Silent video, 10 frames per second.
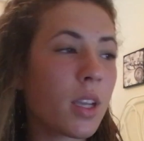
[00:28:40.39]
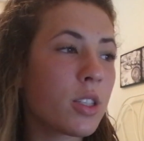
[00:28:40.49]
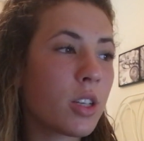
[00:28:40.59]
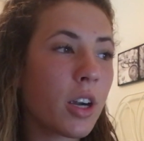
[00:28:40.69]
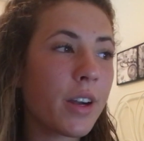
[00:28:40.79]

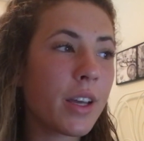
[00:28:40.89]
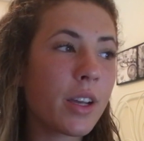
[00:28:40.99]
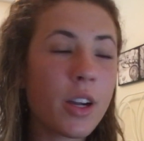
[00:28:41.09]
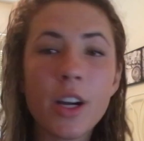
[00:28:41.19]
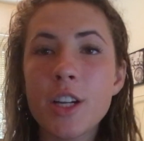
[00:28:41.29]
Start
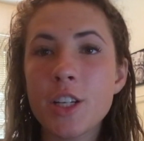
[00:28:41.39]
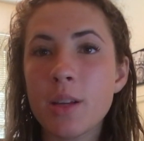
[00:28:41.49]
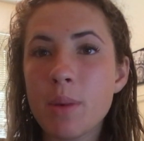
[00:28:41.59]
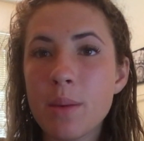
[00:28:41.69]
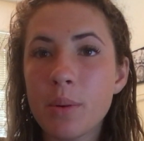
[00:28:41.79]

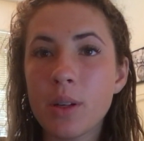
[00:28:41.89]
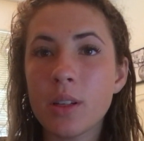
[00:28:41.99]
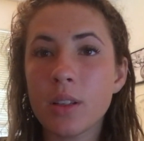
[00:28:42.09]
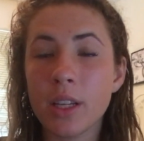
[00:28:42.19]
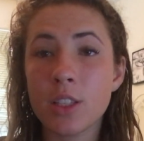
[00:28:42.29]
encouraging
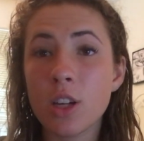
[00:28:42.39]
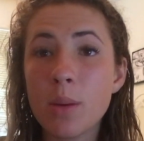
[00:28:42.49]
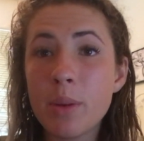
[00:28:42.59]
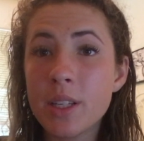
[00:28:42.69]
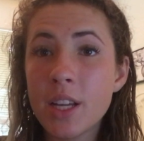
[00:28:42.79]
people, like
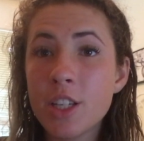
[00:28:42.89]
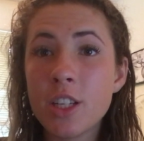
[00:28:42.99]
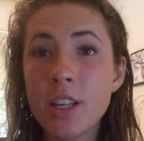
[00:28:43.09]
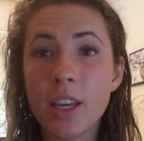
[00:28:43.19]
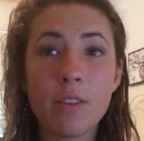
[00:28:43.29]
start
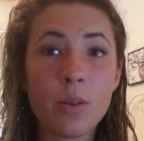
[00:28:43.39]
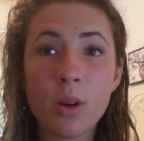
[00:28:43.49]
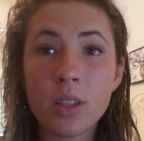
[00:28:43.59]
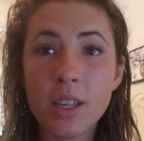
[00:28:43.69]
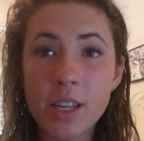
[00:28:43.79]
petitioning if you
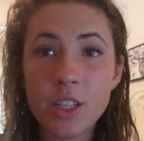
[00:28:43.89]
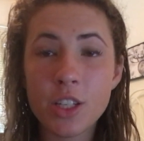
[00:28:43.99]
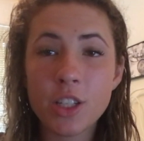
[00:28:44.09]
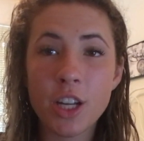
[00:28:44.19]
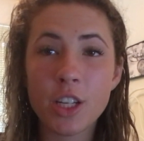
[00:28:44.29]
want the
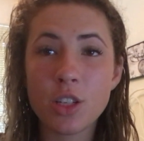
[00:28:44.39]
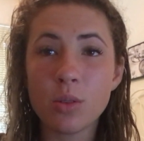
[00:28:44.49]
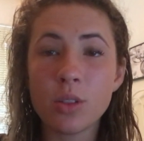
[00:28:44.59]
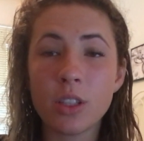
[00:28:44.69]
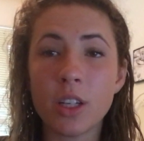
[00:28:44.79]
age to change to
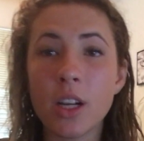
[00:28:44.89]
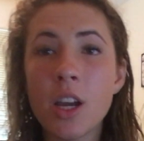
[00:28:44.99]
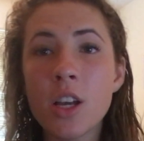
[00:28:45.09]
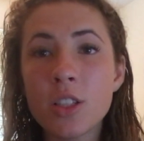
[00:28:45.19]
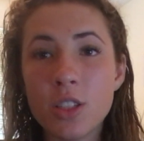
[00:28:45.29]
older.
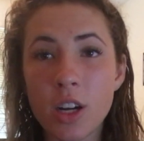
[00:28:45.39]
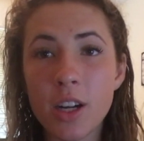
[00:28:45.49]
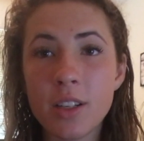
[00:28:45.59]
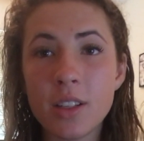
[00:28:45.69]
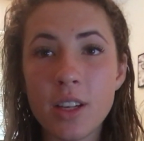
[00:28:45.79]

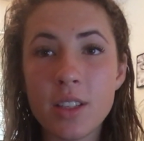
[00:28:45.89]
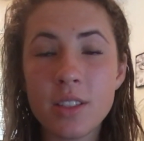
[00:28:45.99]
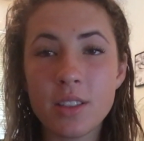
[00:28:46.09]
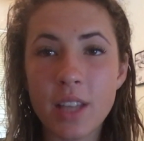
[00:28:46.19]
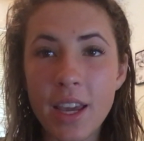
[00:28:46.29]
Start
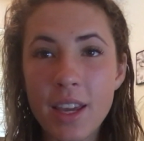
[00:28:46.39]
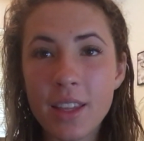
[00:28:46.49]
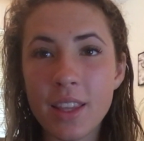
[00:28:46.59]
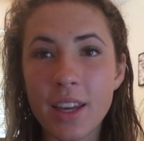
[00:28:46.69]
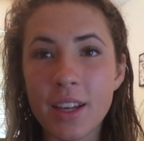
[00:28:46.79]
saying
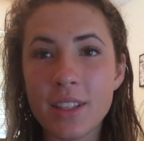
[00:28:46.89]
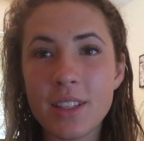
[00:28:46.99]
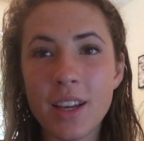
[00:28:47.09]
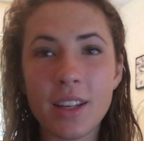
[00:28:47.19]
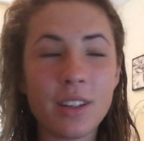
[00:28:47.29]
things
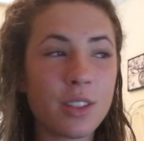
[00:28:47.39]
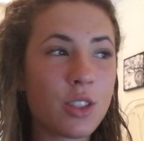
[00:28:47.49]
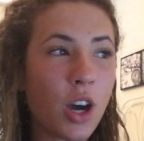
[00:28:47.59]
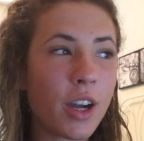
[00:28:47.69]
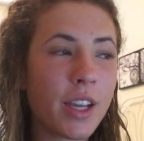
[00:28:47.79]
and
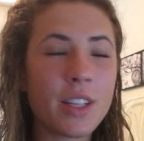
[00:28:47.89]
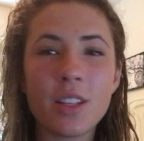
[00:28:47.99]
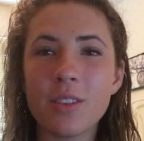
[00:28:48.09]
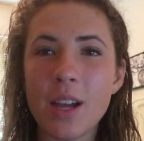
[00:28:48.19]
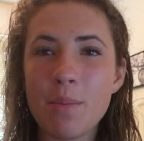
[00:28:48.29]
talking
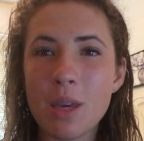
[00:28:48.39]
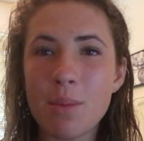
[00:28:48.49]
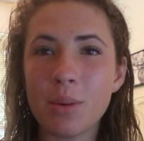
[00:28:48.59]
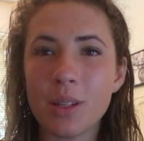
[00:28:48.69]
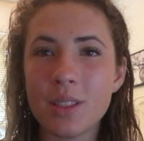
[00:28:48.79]
to the right
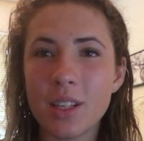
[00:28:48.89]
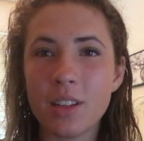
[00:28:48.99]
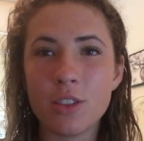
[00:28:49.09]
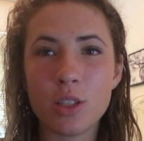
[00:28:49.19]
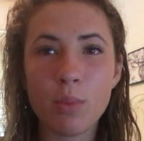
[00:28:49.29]
people instead
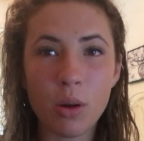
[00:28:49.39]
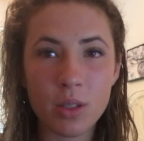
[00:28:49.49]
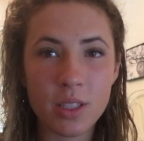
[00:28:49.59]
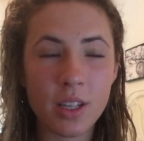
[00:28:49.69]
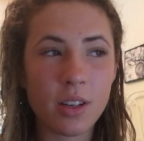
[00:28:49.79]
of just
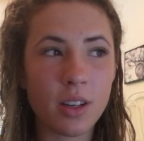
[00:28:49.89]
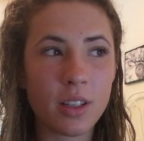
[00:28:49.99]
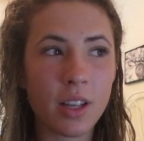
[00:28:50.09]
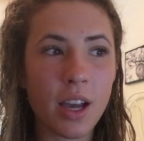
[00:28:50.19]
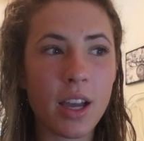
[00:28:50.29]
posting
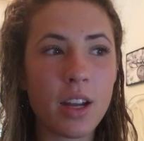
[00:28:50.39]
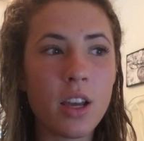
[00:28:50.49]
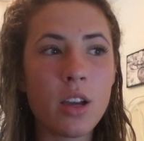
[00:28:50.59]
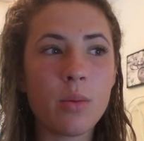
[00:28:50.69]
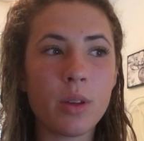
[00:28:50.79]
online
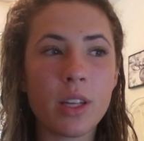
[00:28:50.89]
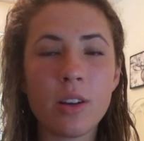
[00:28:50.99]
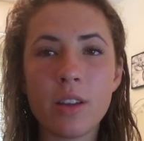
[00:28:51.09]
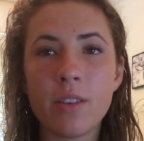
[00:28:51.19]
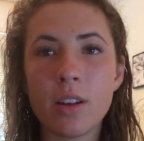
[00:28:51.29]

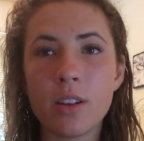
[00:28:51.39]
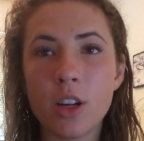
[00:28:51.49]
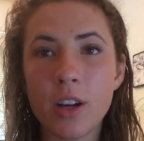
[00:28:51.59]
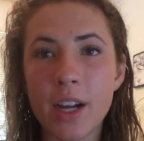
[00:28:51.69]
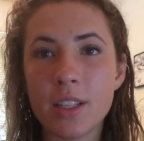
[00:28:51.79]
without even
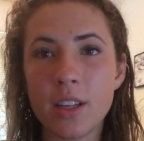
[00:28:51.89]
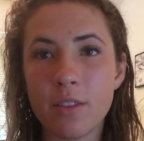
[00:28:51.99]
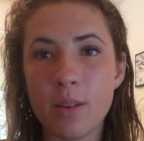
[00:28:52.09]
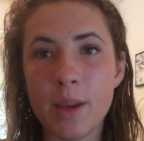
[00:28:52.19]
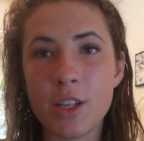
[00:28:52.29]
correct
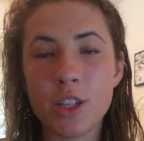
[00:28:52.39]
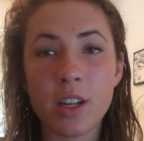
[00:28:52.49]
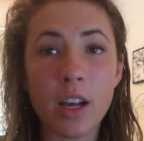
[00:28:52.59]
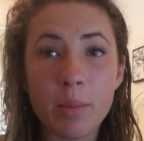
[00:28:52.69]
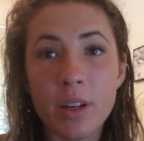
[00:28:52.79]

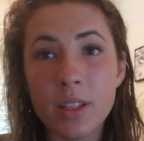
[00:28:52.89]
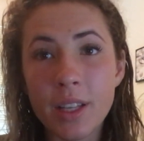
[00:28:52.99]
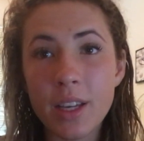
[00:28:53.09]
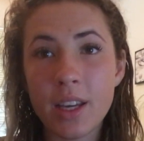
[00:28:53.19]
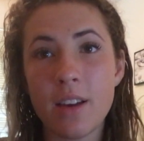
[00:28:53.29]
information. I'm going to
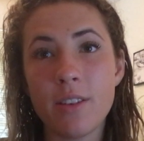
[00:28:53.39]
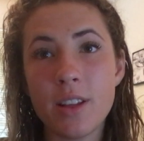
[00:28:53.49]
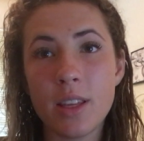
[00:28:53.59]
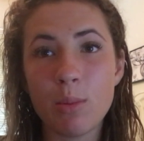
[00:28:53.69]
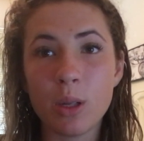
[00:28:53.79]
link
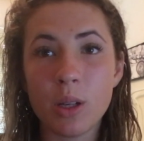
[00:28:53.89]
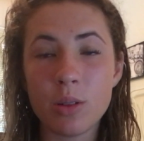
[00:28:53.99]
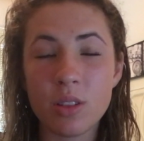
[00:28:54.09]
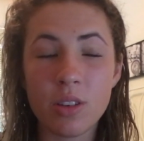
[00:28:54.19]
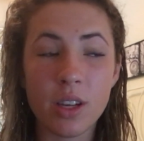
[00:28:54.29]
everything
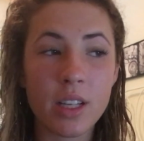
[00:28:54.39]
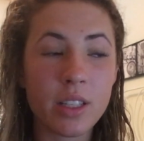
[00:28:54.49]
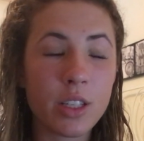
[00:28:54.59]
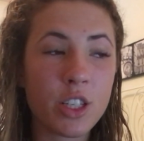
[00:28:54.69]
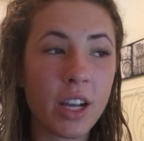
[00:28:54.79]
below so you guys
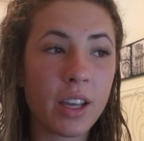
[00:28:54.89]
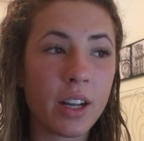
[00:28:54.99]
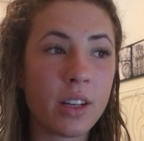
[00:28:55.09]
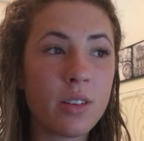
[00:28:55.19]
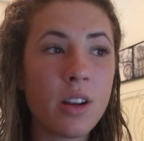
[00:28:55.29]
can check it
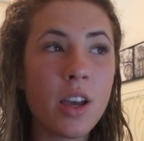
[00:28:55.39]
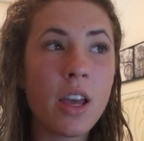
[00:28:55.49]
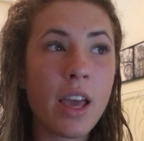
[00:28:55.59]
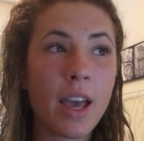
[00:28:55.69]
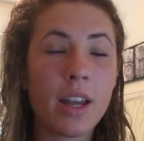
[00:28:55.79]
out
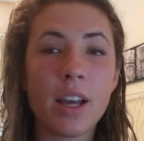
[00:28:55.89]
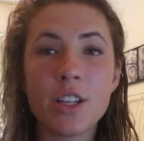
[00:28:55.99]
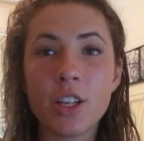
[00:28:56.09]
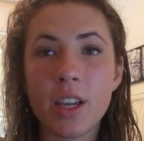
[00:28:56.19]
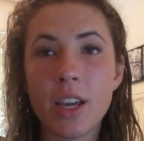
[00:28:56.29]
and
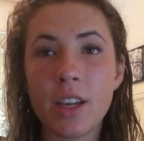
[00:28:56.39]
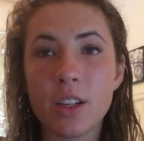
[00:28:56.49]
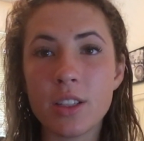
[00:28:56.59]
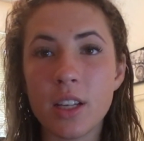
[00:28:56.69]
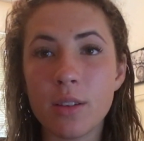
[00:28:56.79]
educate
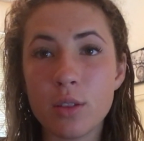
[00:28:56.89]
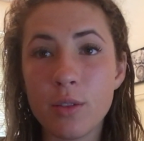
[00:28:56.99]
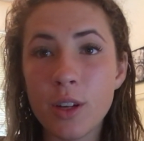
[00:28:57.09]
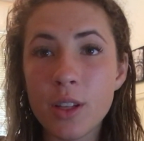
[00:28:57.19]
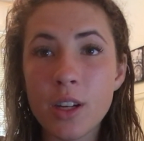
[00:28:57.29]
yourselves
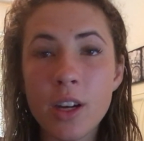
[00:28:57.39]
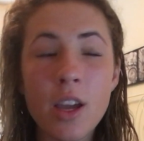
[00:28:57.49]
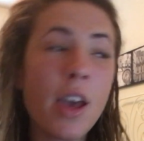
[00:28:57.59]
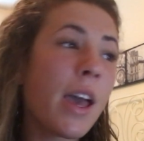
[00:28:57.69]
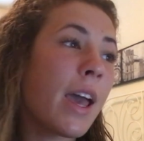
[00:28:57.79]
further.
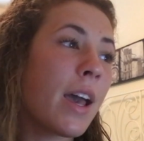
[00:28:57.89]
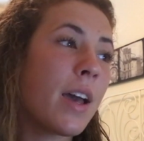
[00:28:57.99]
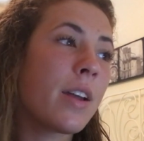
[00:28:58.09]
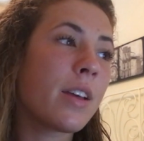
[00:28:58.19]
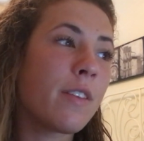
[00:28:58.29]

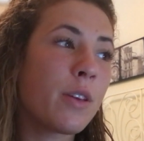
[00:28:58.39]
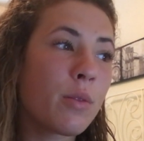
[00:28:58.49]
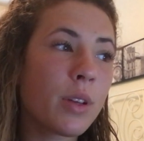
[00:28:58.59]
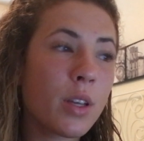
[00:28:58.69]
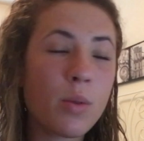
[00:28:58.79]
And if
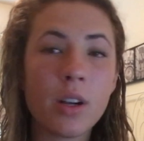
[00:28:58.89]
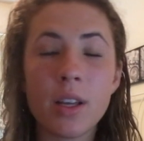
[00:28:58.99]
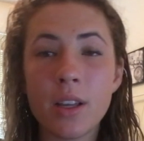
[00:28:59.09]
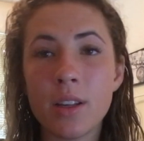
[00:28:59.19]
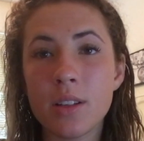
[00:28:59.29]
you really want
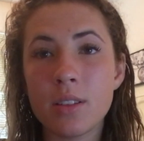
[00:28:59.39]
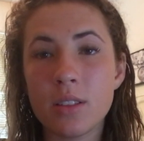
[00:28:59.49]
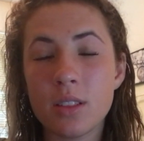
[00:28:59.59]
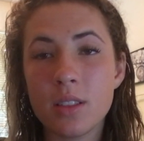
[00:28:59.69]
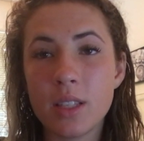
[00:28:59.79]
to
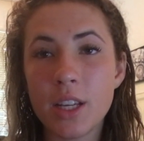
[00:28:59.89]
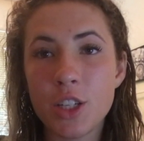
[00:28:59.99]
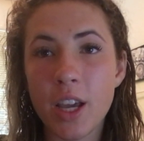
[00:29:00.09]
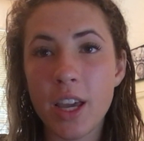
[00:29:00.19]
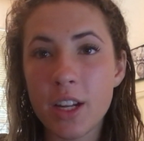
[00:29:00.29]
see
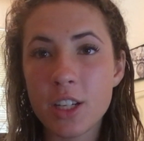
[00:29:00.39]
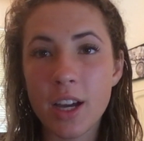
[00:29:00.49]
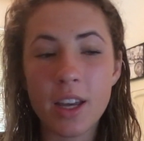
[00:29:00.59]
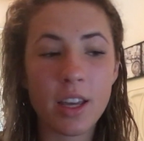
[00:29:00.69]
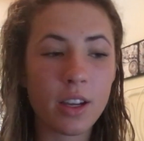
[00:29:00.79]
change,
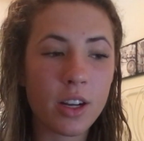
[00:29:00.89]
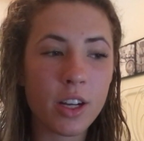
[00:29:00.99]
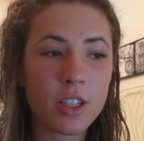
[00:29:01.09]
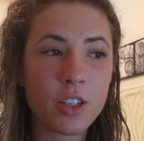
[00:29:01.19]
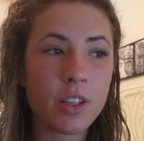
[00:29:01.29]
I
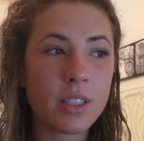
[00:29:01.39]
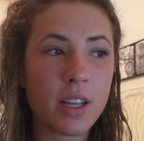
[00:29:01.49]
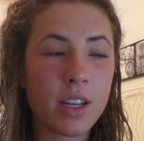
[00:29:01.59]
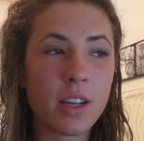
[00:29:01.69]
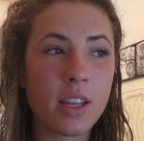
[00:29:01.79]
encourage you to
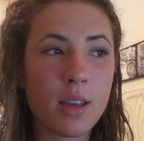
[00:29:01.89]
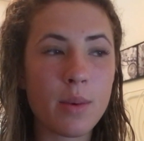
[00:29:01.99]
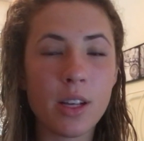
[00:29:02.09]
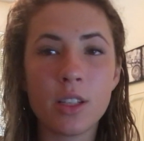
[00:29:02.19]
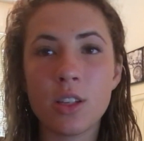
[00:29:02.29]
send an
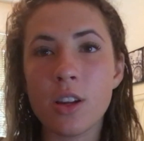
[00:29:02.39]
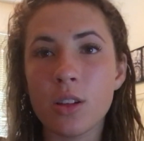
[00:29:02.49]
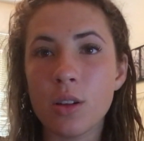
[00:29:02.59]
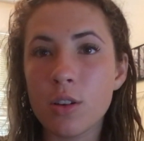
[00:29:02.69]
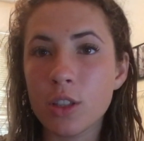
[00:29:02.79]
email to
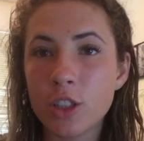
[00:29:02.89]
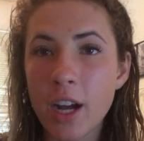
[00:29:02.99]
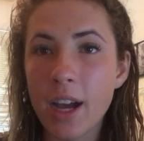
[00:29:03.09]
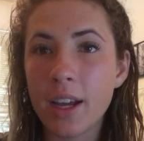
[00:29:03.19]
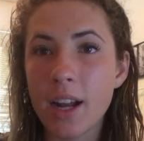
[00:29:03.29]
your local
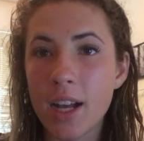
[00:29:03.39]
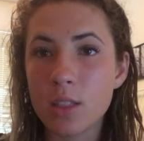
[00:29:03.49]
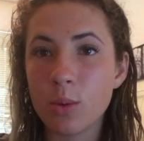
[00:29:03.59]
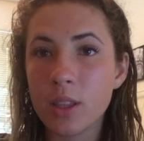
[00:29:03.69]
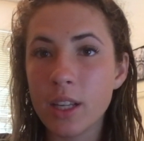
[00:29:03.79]
track and
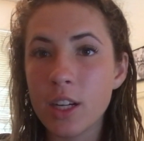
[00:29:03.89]
ask what